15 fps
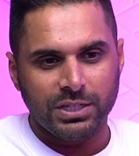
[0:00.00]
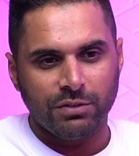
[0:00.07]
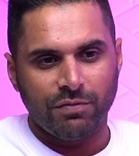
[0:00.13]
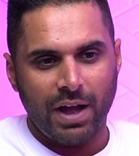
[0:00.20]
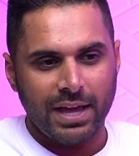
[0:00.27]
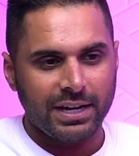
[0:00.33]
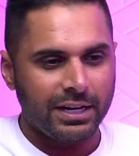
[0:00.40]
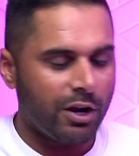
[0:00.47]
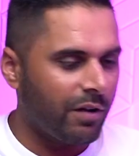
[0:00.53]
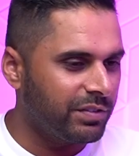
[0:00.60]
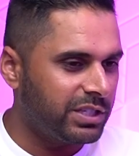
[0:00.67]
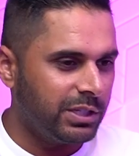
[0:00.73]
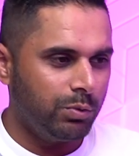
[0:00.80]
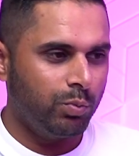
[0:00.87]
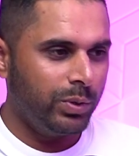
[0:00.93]
divided,
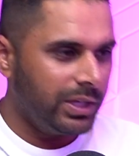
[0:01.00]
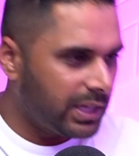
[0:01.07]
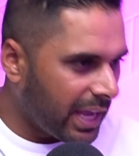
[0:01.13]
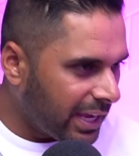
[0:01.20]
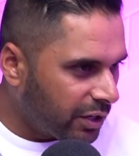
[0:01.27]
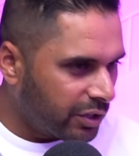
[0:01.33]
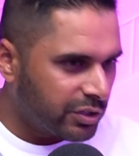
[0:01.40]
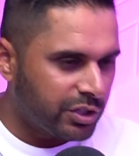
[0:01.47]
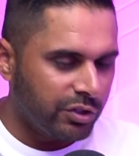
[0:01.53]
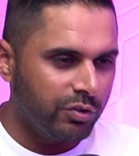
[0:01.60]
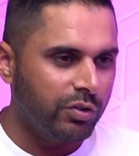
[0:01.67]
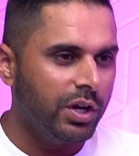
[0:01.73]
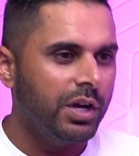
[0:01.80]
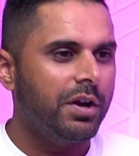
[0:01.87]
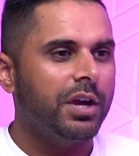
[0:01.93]
obviously we cater
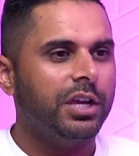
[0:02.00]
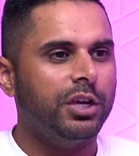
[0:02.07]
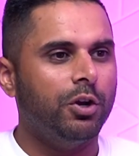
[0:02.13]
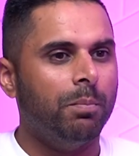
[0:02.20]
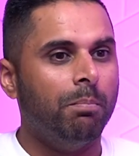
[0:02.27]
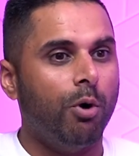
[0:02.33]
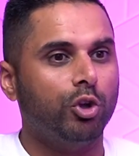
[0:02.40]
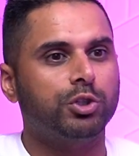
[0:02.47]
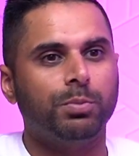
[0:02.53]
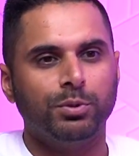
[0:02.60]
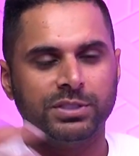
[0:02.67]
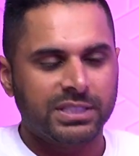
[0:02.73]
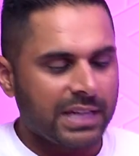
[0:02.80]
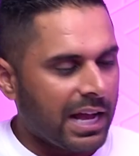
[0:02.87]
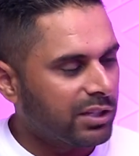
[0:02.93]
to, multiple
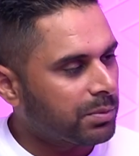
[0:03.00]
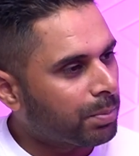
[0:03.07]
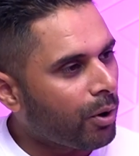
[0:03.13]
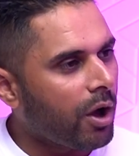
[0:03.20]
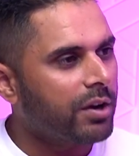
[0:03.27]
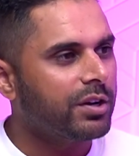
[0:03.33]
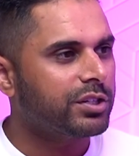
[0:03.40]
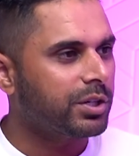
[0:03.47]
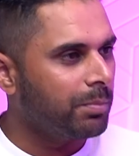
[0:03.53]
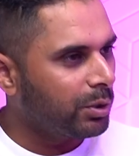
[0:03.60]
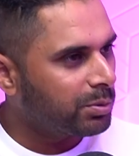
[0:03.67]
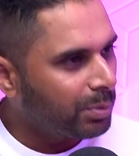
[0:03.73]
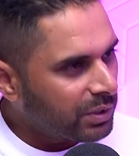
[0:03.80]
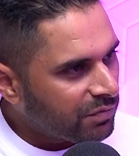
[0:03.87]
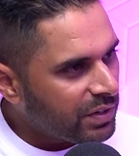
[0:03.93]
styles of products or
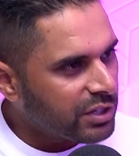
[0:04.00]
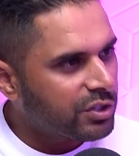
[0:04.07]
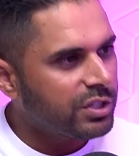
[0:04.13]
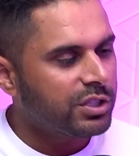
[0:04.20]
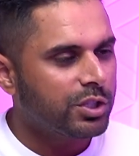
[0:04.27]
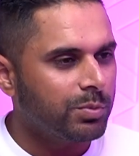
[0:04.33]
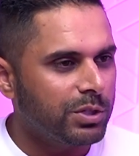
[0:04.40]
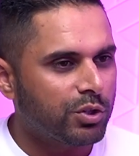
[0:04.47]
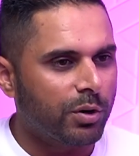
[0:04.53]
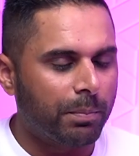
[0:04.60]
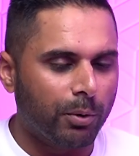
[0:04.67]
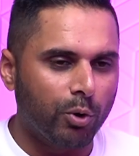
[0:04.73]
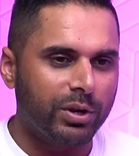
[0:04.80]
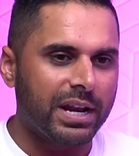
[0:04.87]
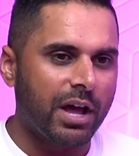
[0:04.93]
multiple divisions. So we sort of
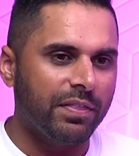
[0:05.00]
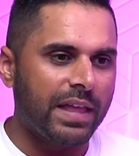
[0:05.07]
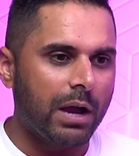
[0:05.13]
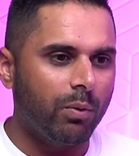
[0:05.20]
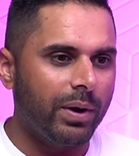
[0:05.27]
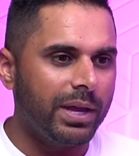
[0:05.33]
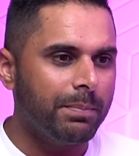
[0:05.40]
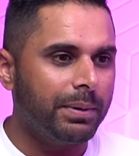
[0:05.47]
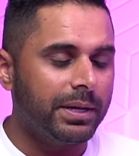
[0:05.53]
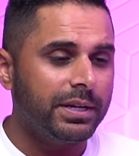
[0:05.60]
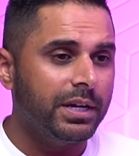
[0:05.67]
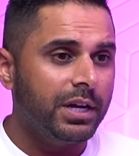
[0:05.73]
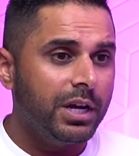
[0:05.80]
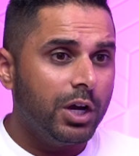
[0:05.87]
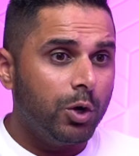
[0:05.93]
broke it out in that way, but
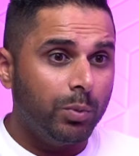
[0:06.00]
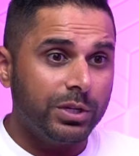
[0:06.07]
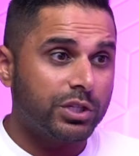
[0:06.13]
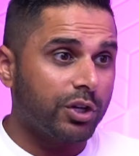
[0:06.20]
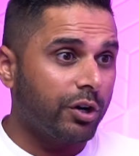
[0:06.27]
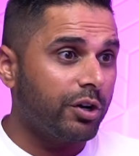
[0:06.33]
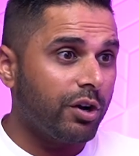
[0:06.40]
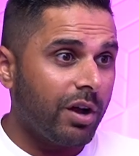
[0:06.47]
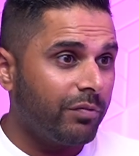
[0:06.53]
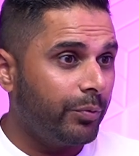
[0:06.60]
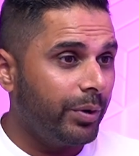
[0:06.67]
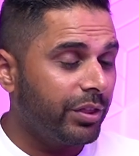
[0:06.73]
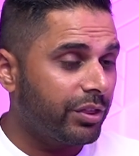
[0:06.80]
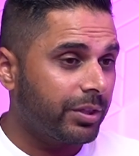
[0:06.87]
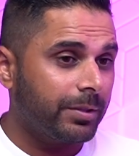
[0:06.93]
we started off
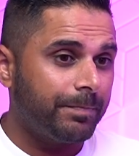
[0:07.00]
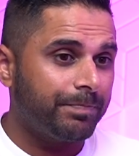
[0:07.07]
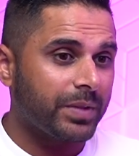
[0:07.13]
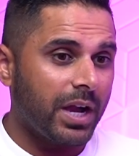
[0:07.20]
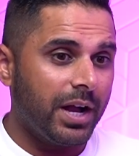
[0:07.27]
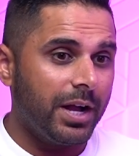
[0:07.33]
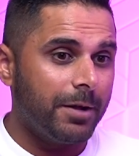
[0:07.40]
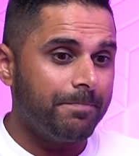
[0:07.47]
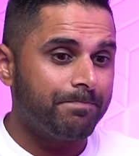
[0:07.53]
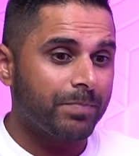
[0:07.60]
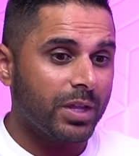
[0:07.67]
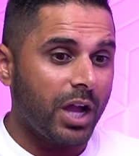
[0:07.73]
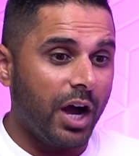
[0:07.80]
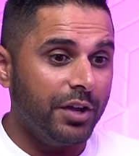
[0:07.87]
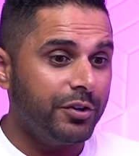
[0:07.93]
with
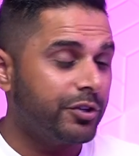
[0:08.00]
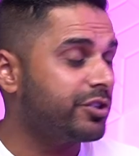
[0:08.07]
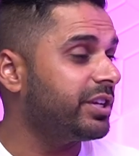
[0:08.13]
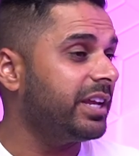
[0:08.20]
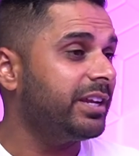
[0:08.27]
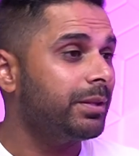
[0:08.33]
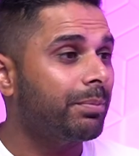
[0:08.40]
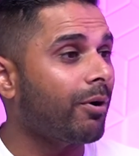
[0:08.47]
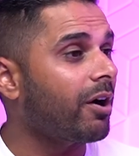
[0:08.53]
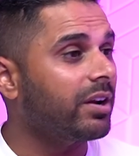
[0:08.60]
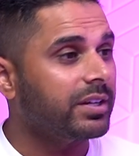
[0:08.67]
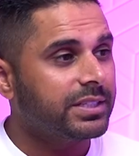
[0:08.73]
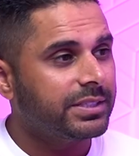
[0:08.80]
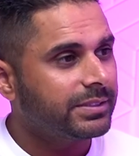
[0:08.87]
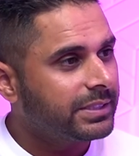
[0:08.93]
understanding the
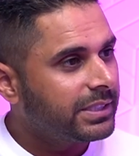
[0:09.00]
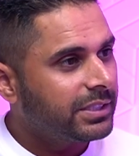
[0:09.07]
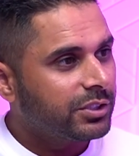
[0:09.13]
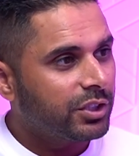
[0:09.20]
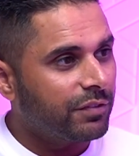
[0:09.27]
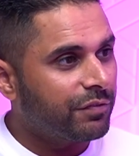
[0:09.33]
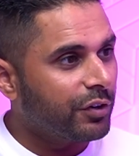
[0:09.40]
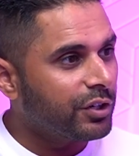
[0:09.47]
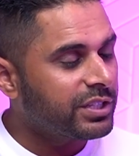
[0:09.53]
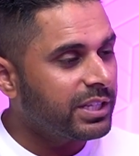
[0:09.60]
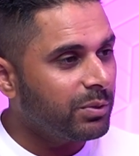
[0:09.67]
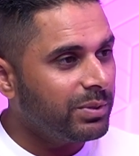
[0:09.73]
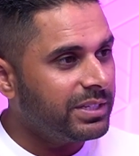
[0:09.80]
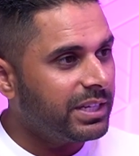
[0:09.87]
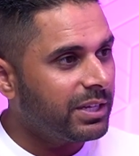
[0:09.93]
product. So the first
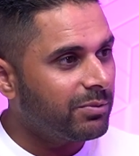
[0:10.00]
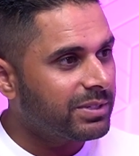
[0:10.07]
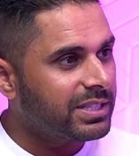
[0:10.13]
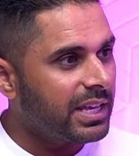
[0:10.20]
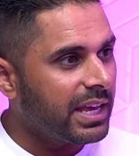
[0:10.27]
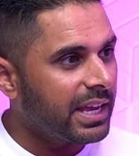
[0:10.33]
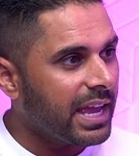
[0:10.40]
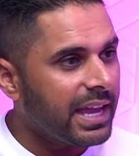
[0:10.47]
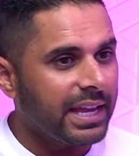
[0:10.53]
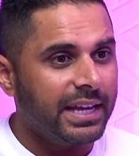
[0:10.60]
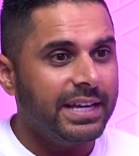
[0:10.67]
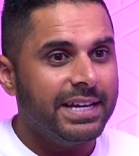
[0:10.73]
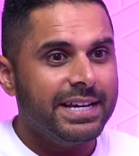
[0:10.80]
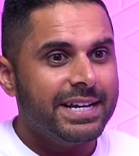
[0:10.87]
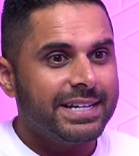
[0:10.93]
thing we did was saying,
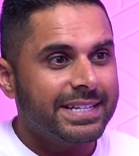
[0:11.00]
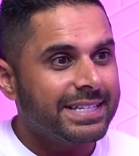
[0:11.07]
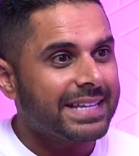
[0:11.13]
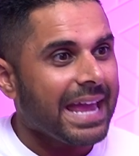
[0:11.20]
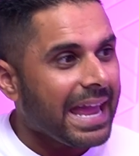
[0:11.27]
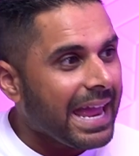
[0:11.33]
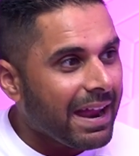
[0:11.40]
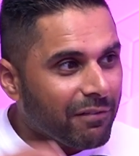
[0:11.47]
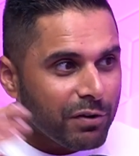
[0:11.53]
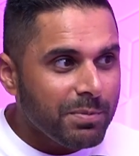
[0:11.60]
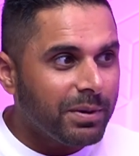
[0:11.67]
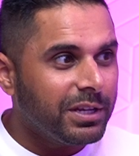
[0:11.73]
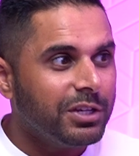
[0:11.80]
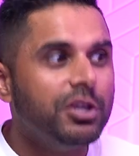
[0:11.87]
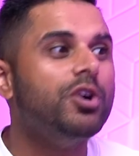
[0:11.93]
hey, does
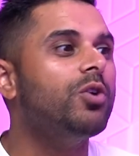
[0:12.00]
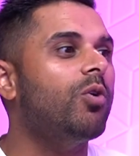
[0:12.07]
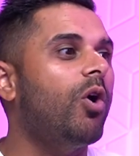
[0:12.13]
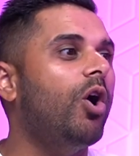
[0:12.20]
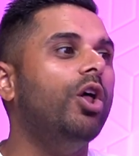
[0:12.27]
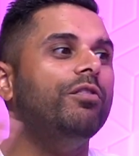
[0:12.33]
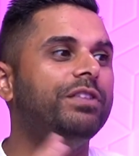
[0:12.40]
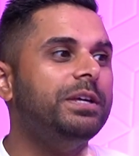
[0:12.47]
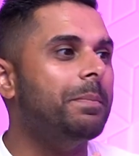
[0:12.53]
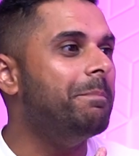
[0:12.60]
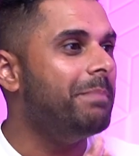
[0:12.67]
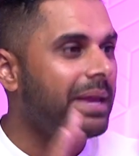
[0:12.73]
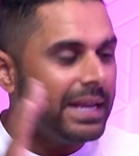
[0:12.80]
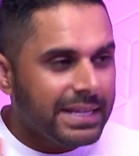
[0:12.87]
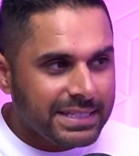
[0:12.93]
everybody know all the
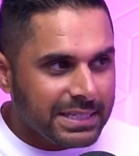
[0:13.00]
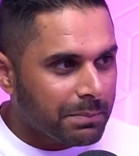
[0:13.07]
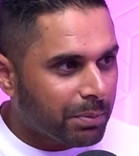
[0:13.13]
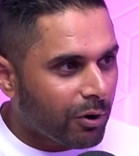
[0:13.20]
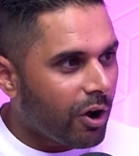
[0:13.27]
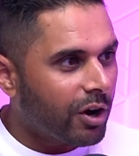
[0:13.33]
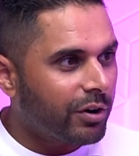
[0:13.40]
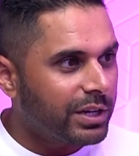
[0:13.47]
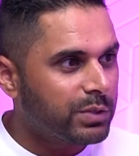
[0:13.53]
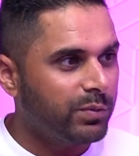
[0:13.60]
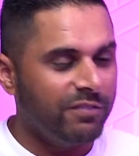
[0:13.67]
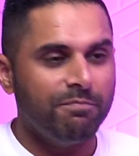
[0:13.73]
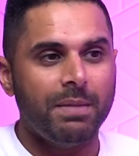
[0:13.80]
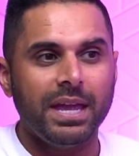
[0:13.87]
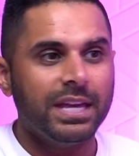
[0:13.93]
amazing progress
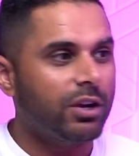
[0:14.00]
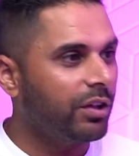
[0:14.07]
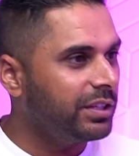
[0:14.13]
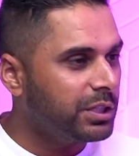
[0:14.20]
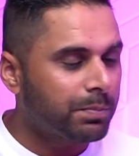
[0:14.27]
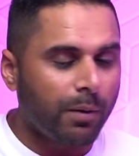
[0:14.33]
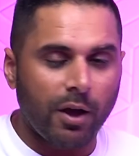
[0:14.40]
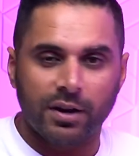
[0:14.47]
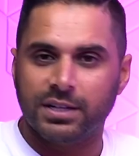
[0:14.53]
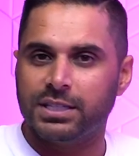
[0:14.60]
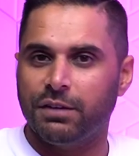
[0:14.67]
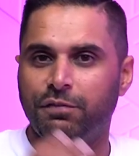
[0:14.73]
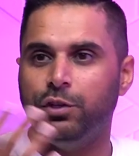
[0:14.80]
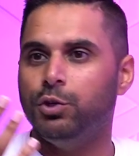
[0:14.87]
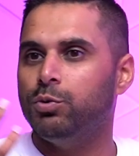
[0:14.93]
we've made on these products?
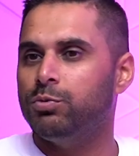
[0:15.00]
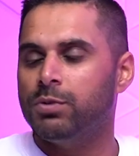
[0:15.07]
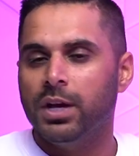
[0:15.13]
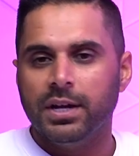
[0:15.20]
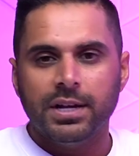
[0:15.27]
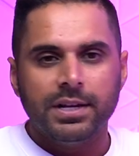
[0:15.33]
If you,